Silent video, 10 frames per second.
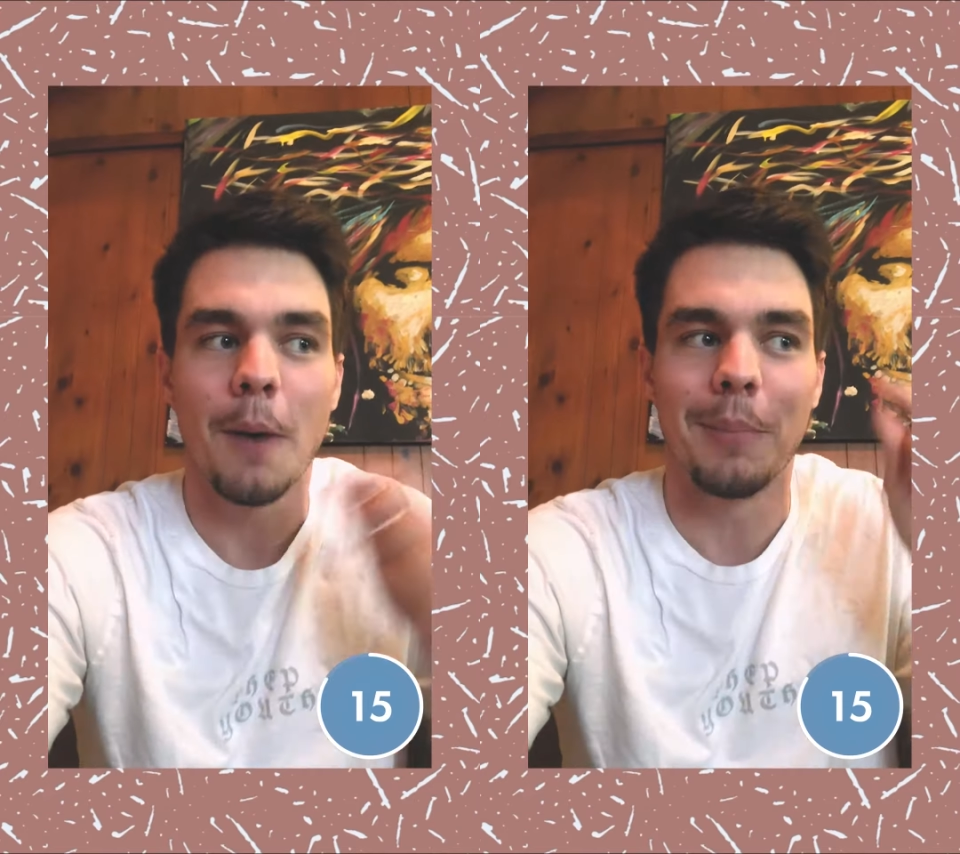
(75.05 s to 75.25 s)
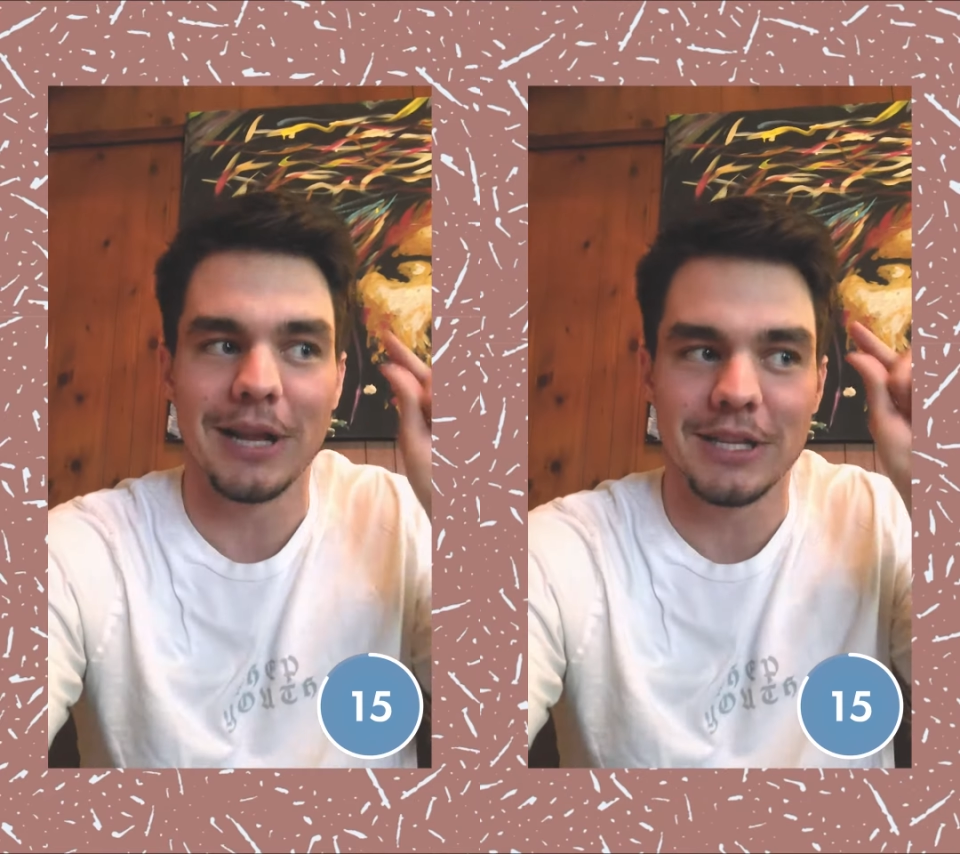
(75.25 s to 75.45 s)

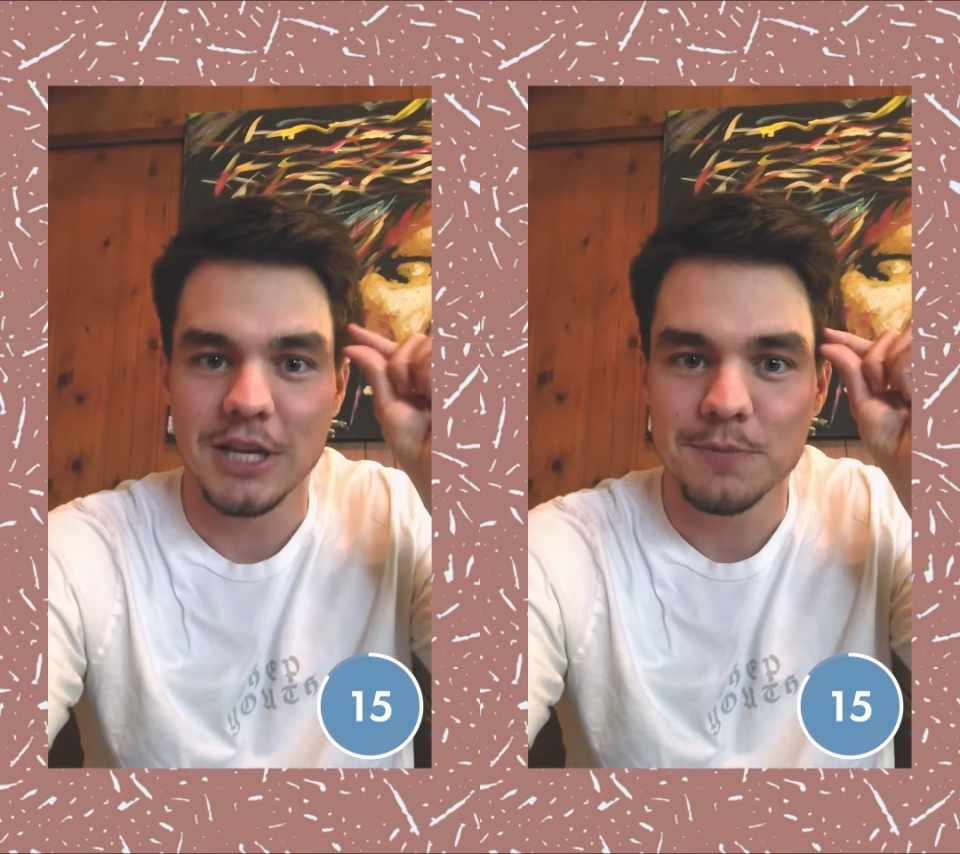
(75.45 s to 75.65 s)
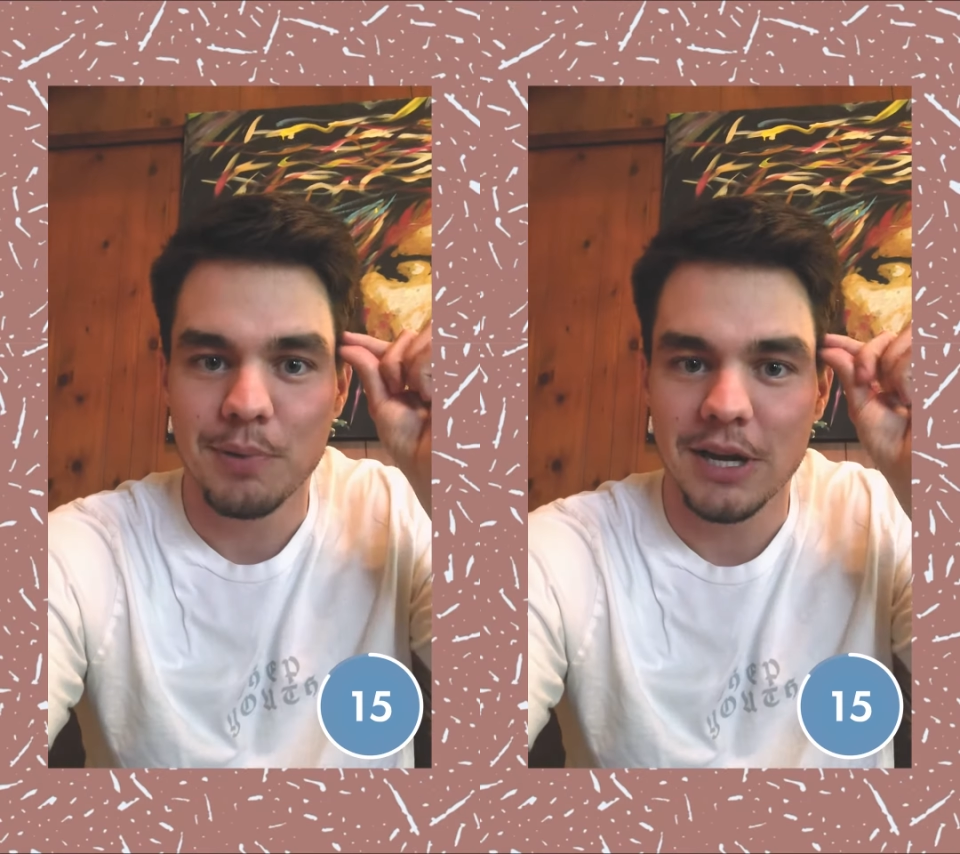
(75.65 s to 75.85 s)
but it
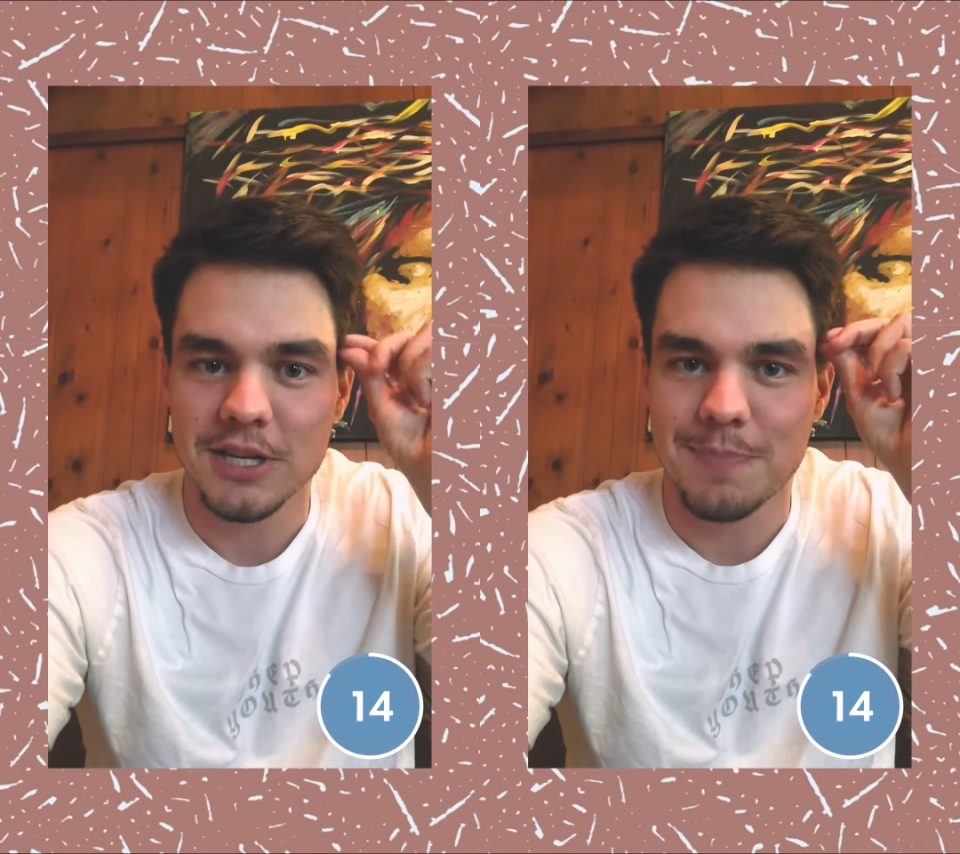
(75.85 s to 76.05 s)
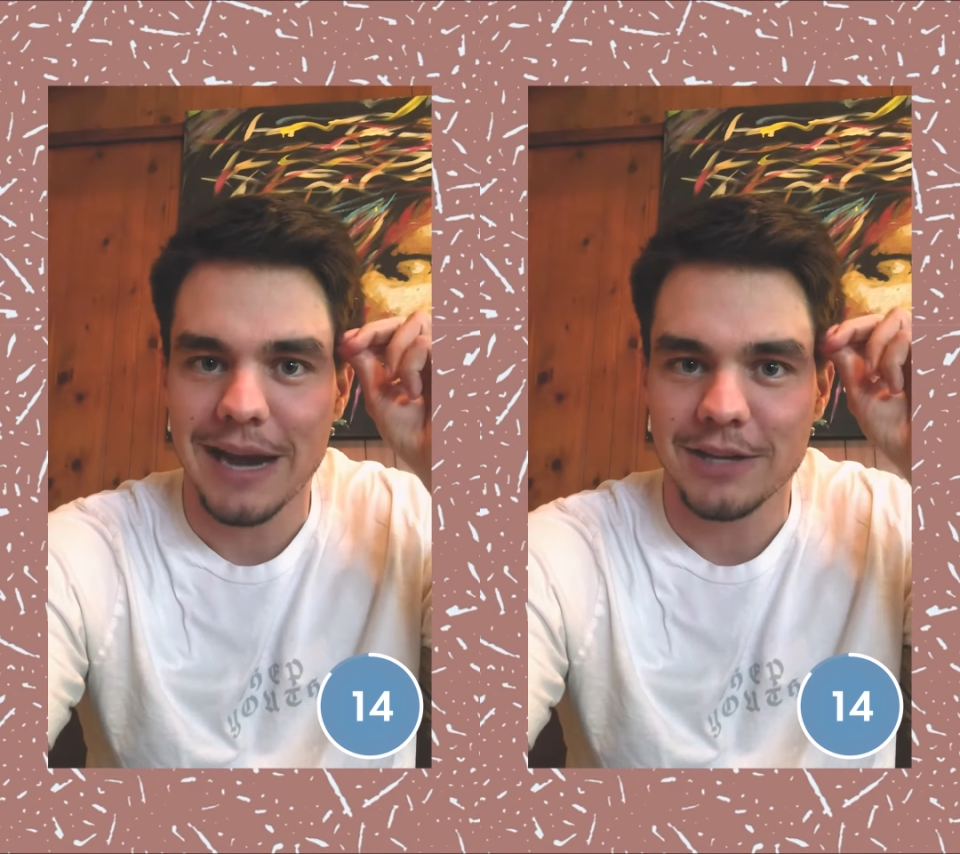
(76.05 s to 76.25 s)
does bring us back